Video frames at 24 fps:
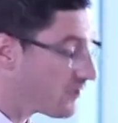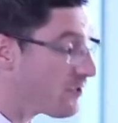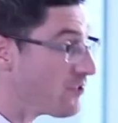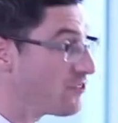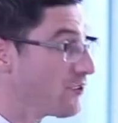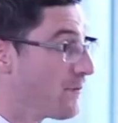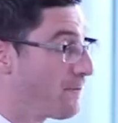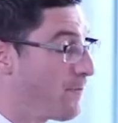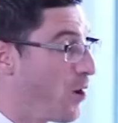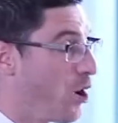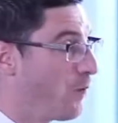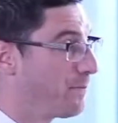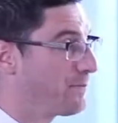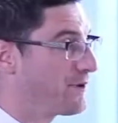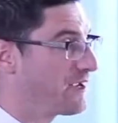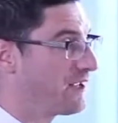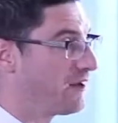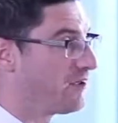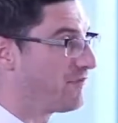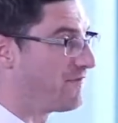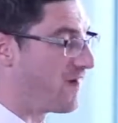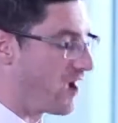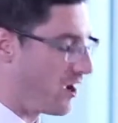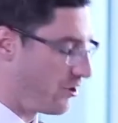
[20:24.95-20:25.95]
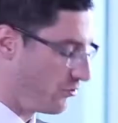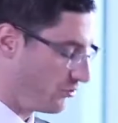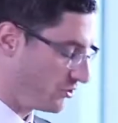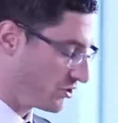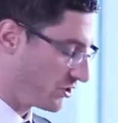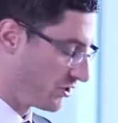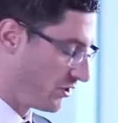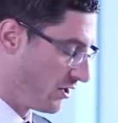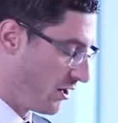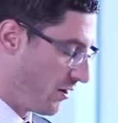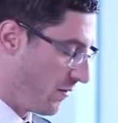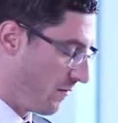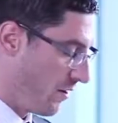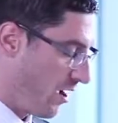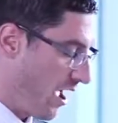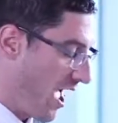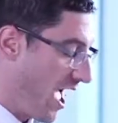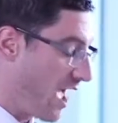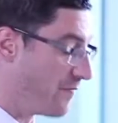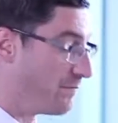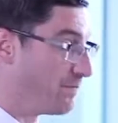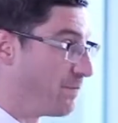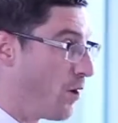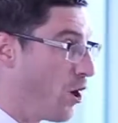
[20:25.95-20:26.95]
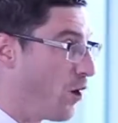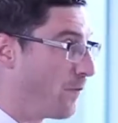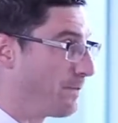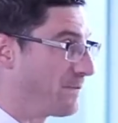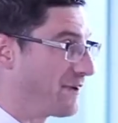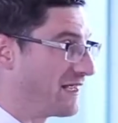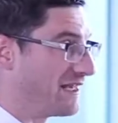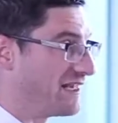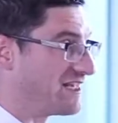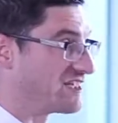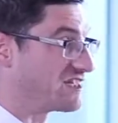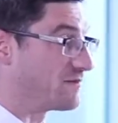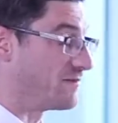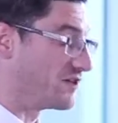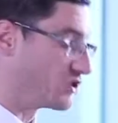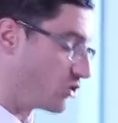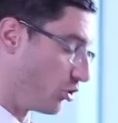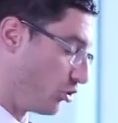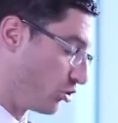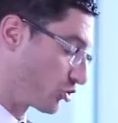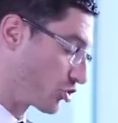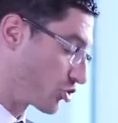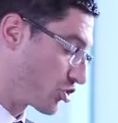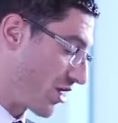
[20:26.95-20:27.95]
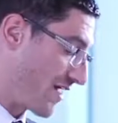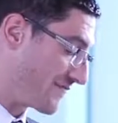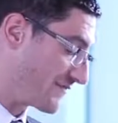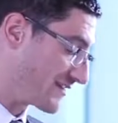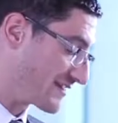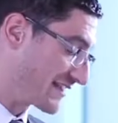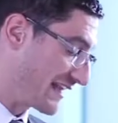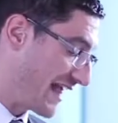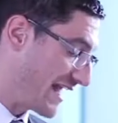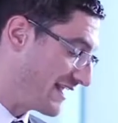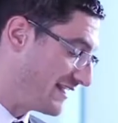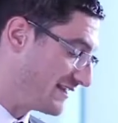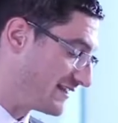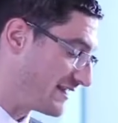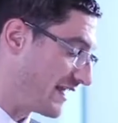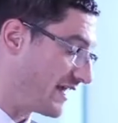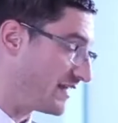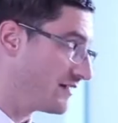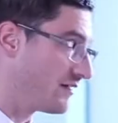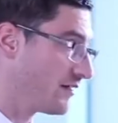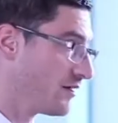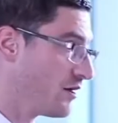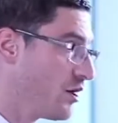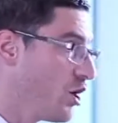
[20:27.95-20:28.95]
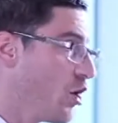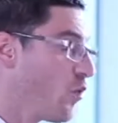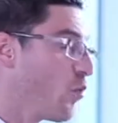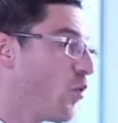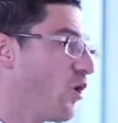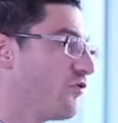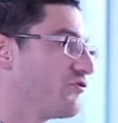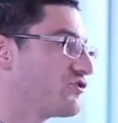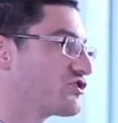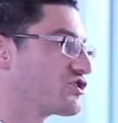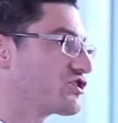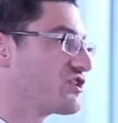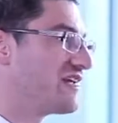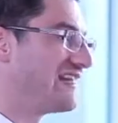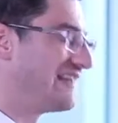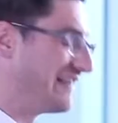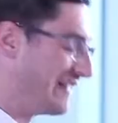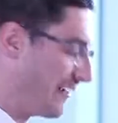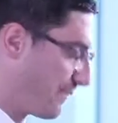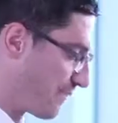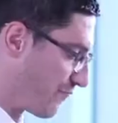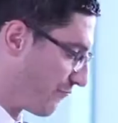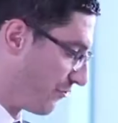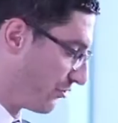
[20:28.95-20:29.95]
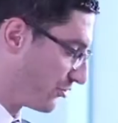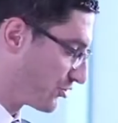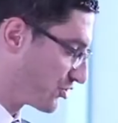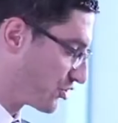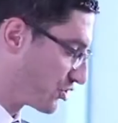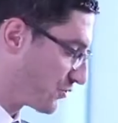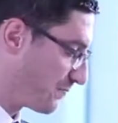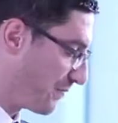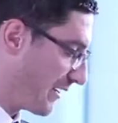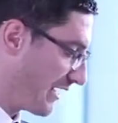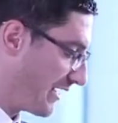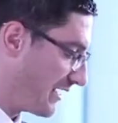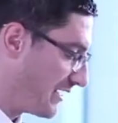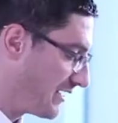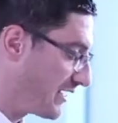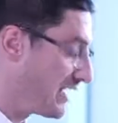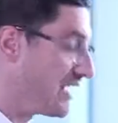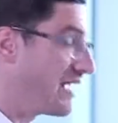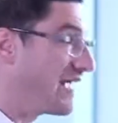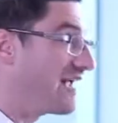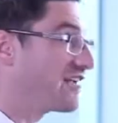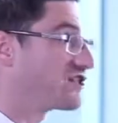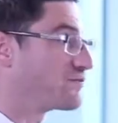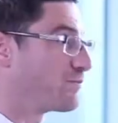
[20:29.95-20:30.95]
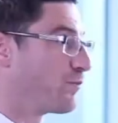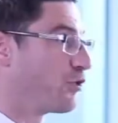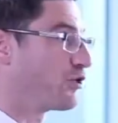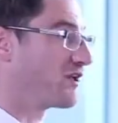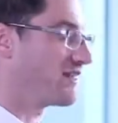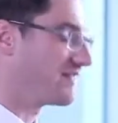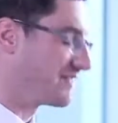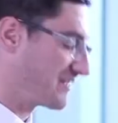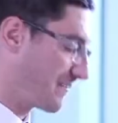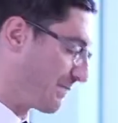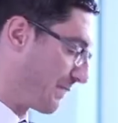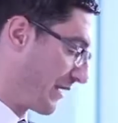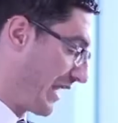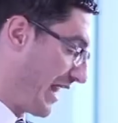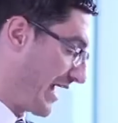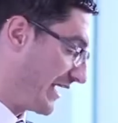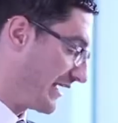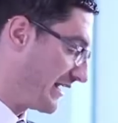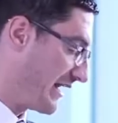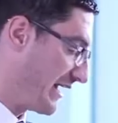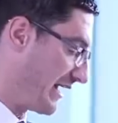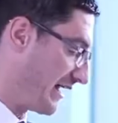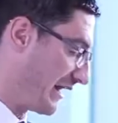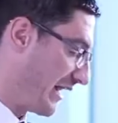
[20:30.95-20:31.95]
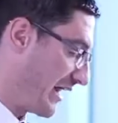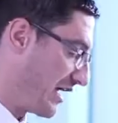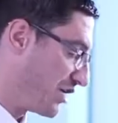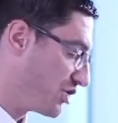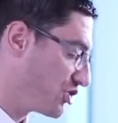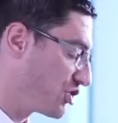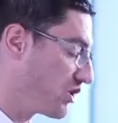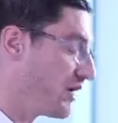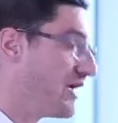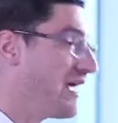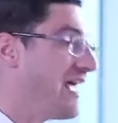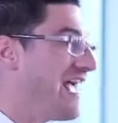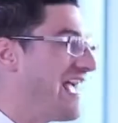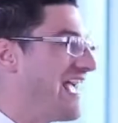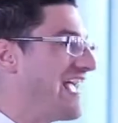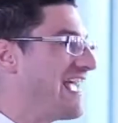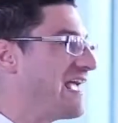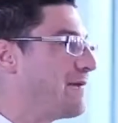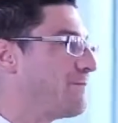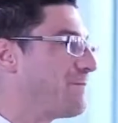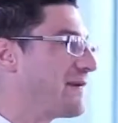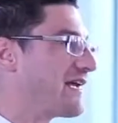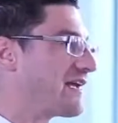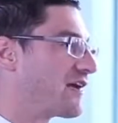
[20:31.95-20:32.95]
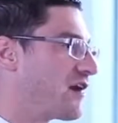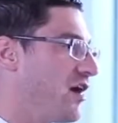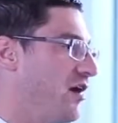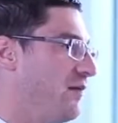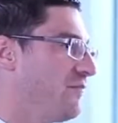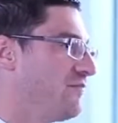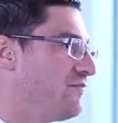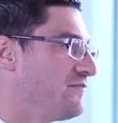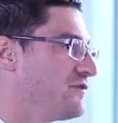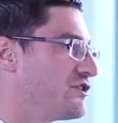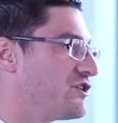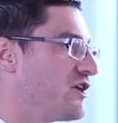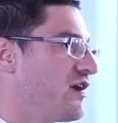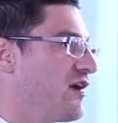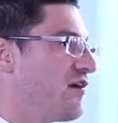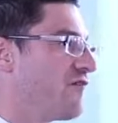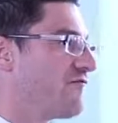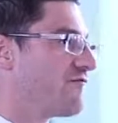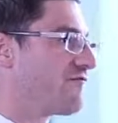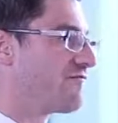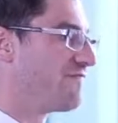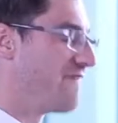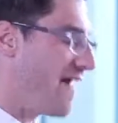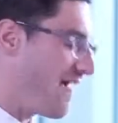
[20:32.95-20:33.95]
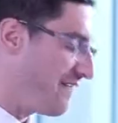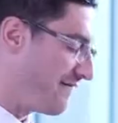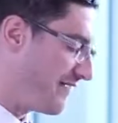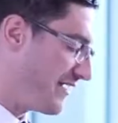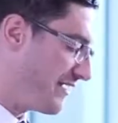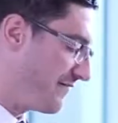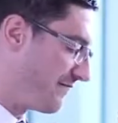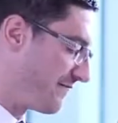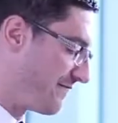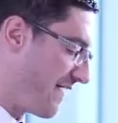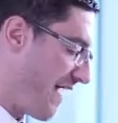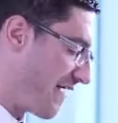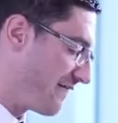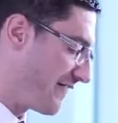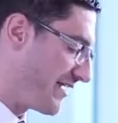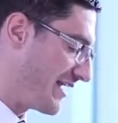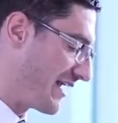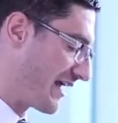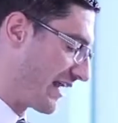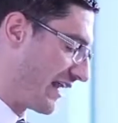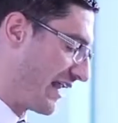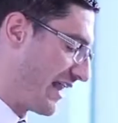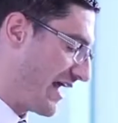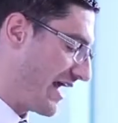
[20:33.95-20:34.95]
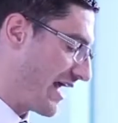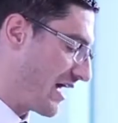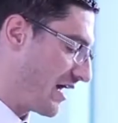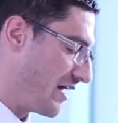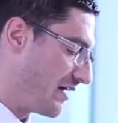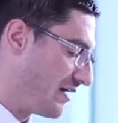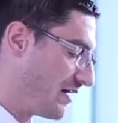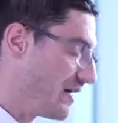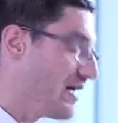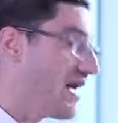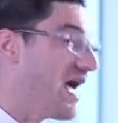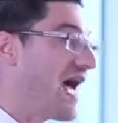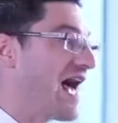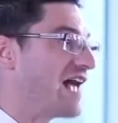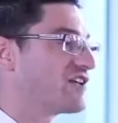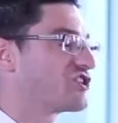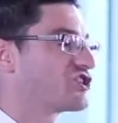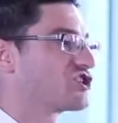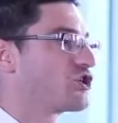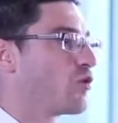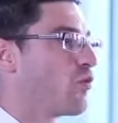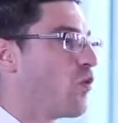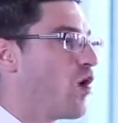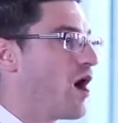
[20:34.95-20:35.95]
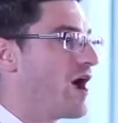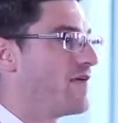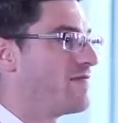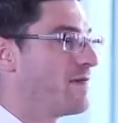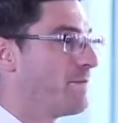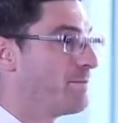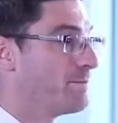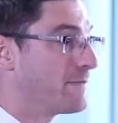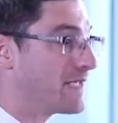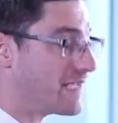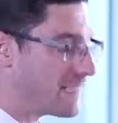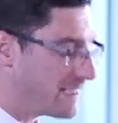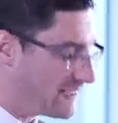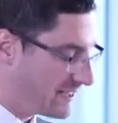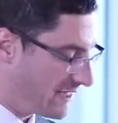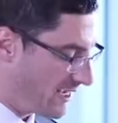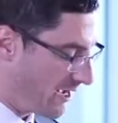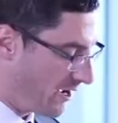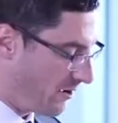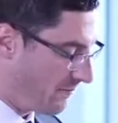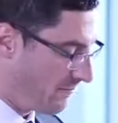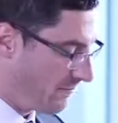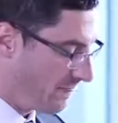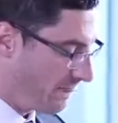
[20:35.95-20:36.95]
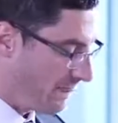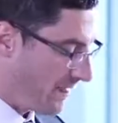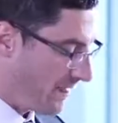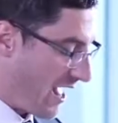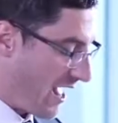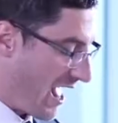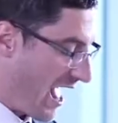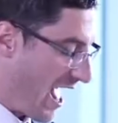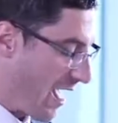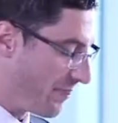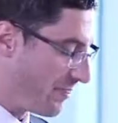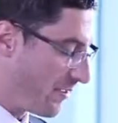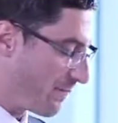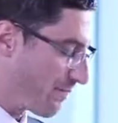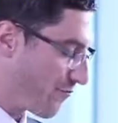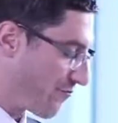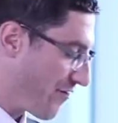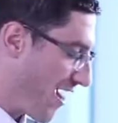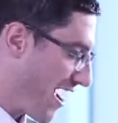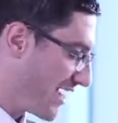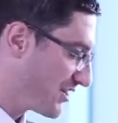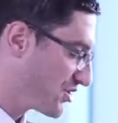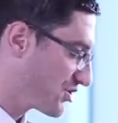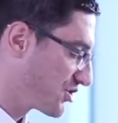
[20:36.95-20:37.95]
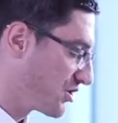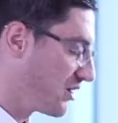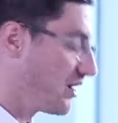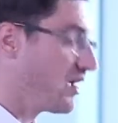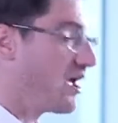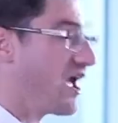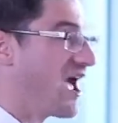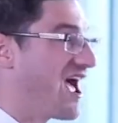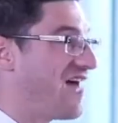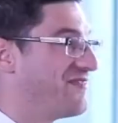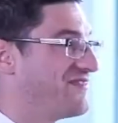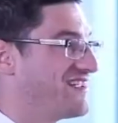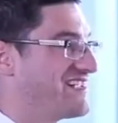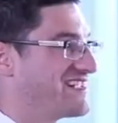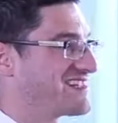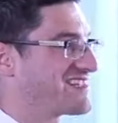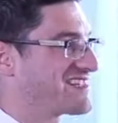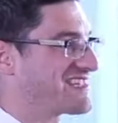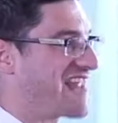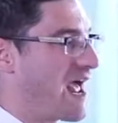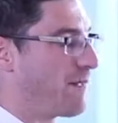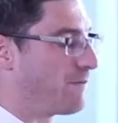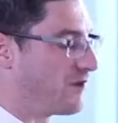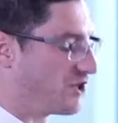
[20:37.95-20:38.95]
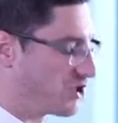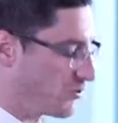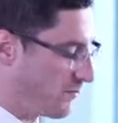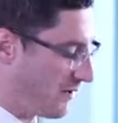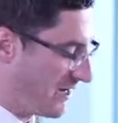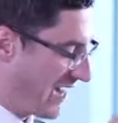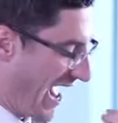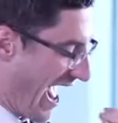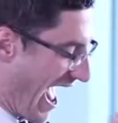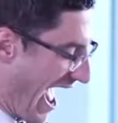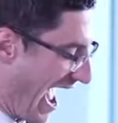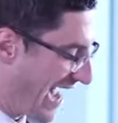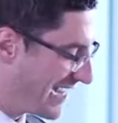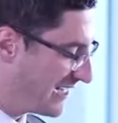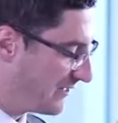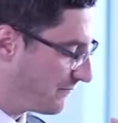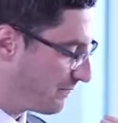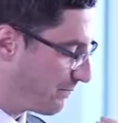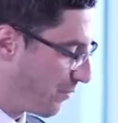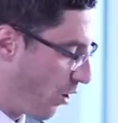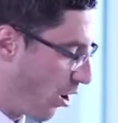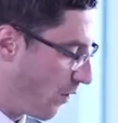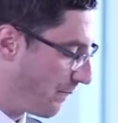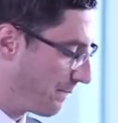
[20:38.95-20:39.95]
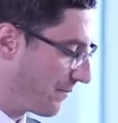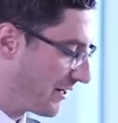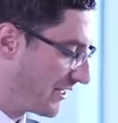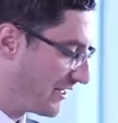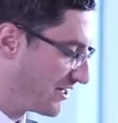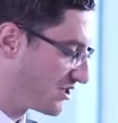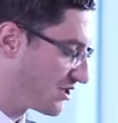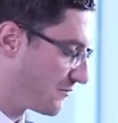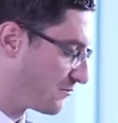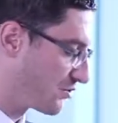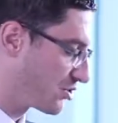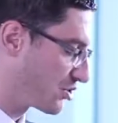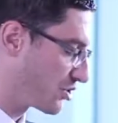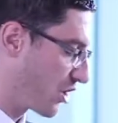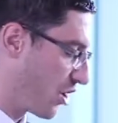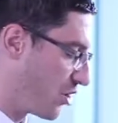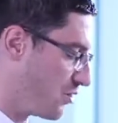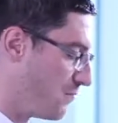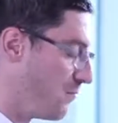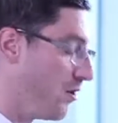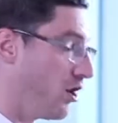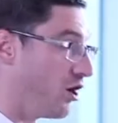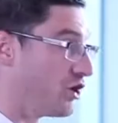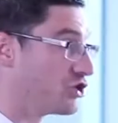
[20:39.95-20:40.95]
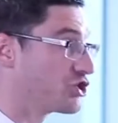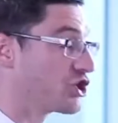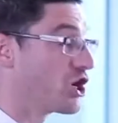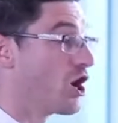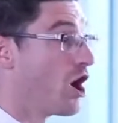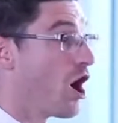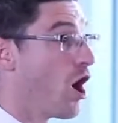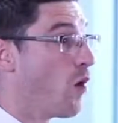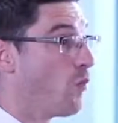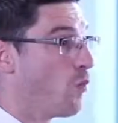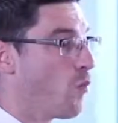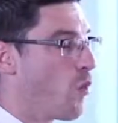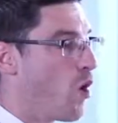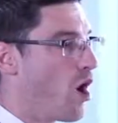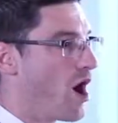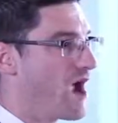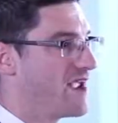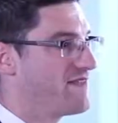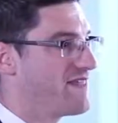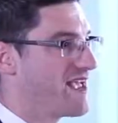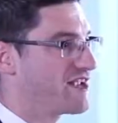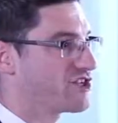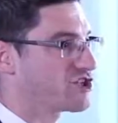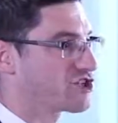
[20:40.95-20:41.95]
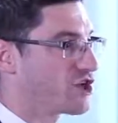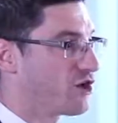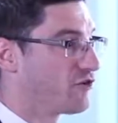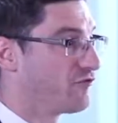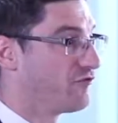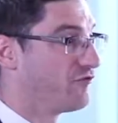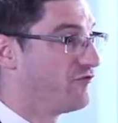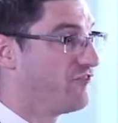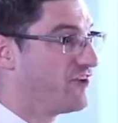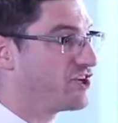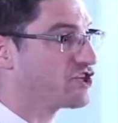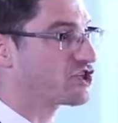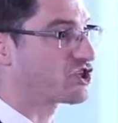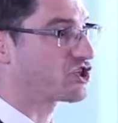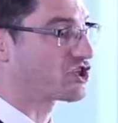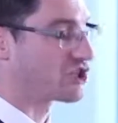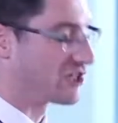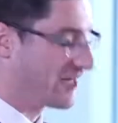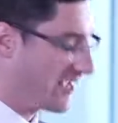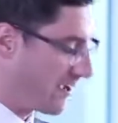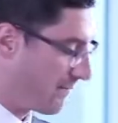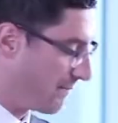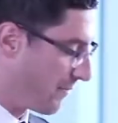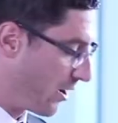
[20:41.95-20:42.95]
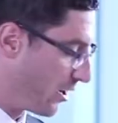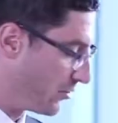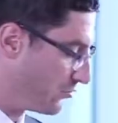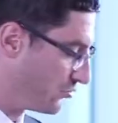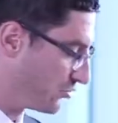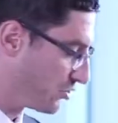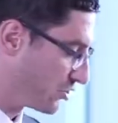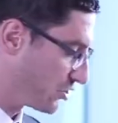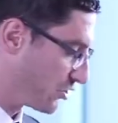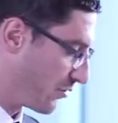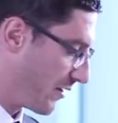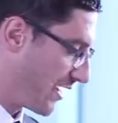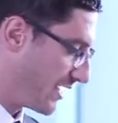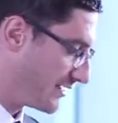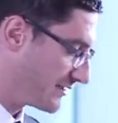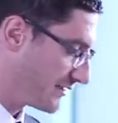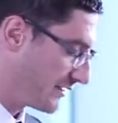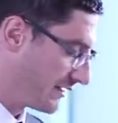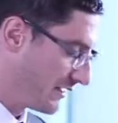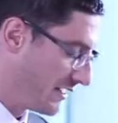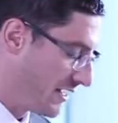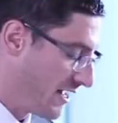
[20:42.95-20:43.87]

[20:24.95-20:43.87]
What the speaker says: the popular vote and populism is all translated, once the liberals speak is put into plain English, it becomes very, very clear as to why the media and the press and the establishment hate populism so much and why they're so viciously opposed to it.